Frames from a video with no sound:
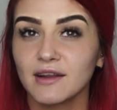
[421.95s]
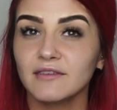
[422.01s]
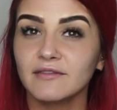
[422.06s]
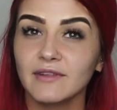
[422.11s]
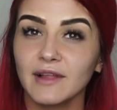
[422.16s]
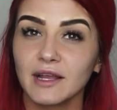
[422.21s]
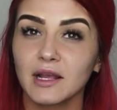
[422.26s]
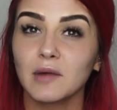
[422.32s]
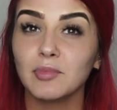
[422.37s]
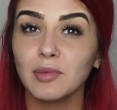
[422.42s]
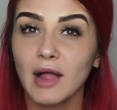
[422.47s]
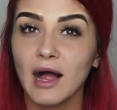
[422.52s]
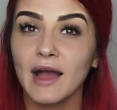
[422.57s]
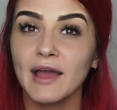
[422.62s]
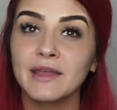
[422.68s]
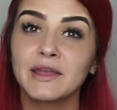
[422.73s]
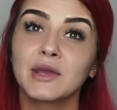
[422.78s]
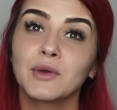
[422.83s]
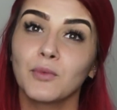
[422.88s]
of like
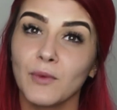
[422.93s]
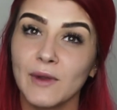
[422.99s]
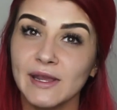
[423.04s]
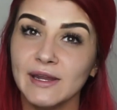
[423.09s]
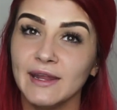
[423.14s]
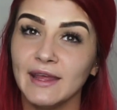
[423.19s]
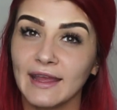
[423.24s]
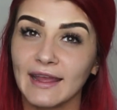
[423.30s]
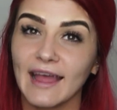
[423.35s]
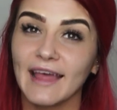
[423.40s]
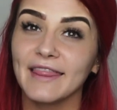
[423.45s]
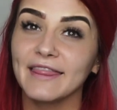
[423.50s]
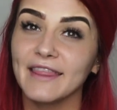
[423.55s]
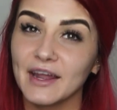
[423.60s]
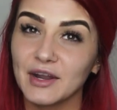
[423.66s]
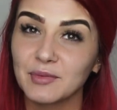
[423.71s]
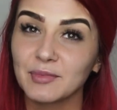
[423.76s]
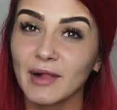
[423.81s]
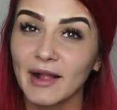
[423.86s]
applying it, waiting, and
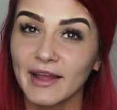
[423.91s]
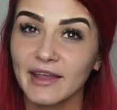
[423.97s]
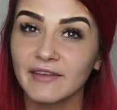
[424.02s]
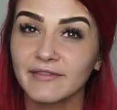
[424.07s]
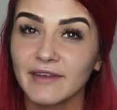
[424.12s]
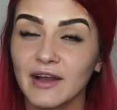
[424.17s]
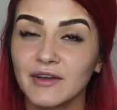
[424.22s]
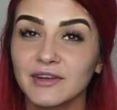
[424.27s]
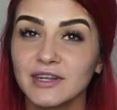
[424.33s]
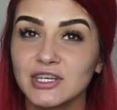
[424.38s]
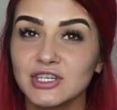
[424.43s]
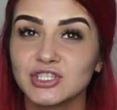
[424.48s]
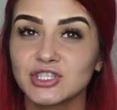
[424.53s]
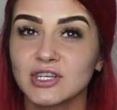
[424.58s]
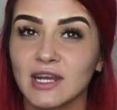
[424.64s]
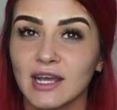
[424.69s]
then applying foundation.